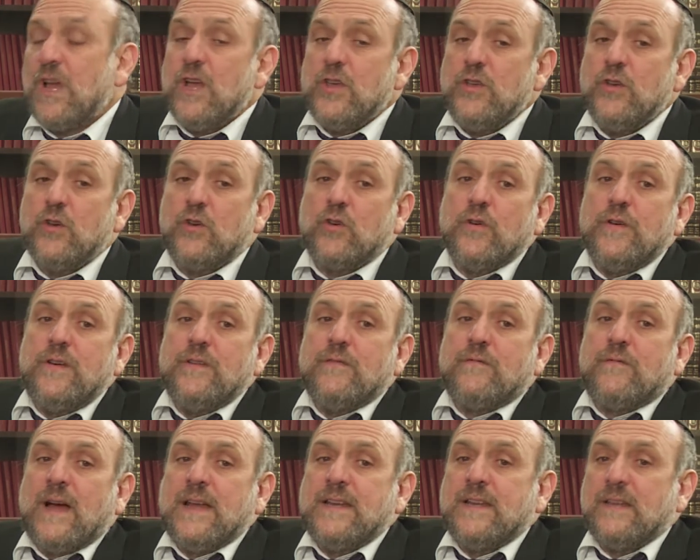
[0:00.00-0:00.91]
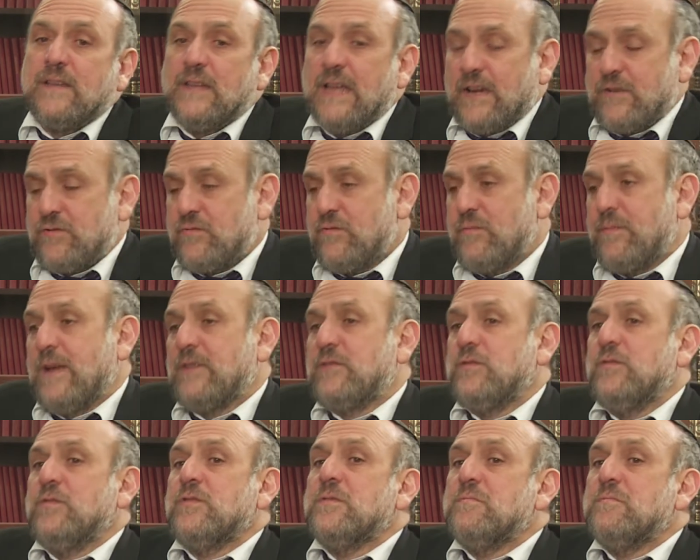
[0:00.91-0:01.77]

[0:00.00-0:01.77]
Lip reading: You couldn't find a lecture about Jews,